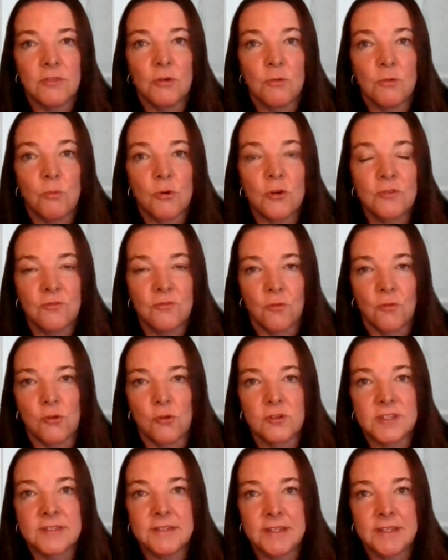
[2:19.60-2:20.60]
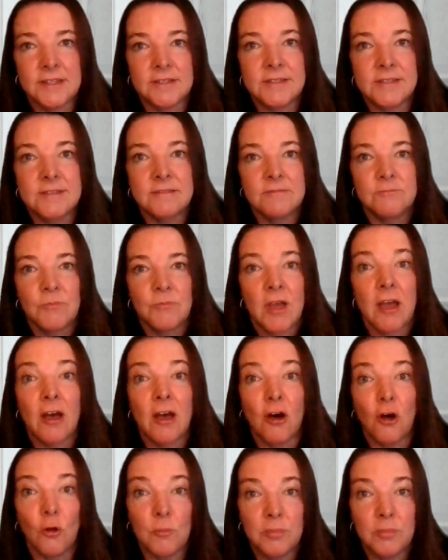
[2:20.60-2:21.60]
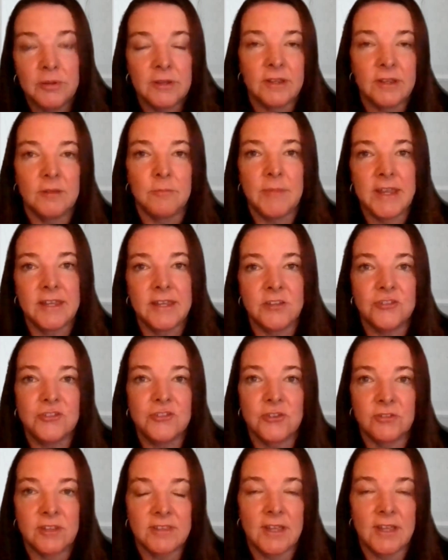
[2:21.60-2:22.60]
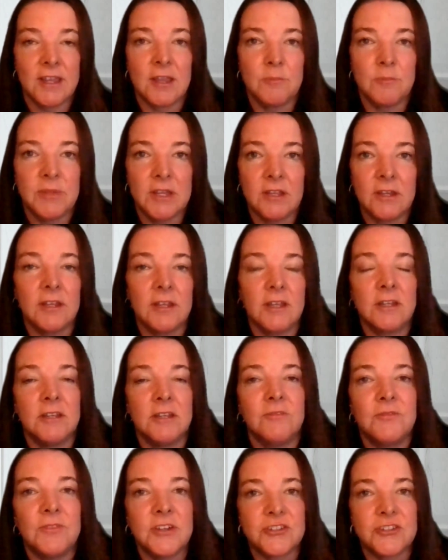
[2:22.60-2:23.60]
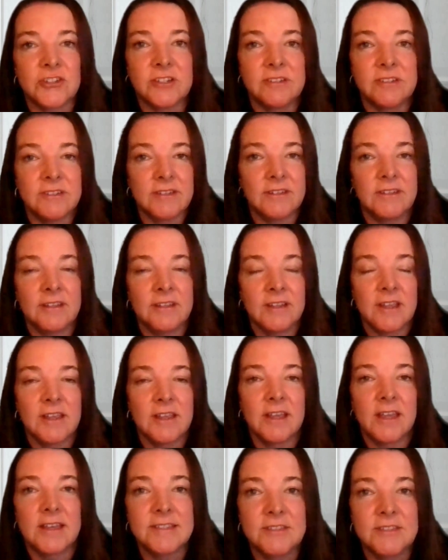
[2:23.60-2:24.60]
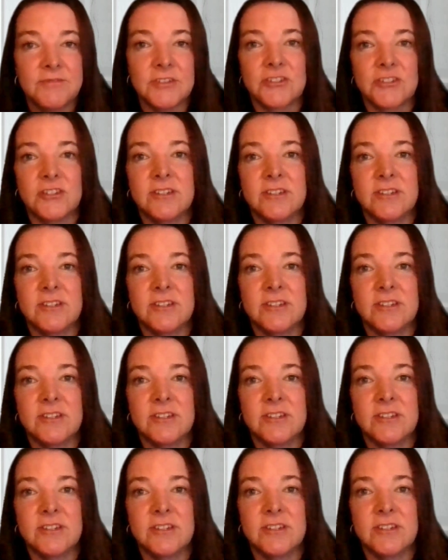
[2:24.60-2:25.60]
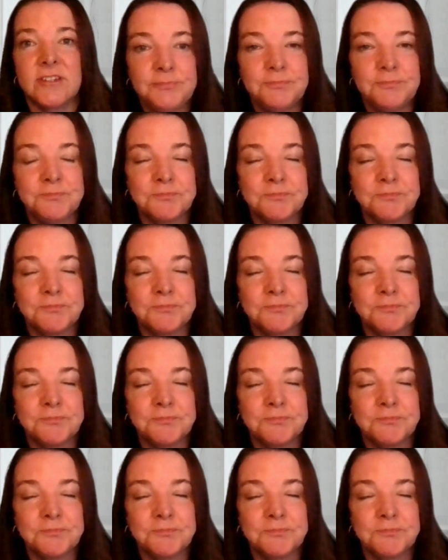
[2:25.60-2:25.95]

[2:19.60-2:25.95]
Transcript: workforce needs help in making sure that they can be as efficient as possible.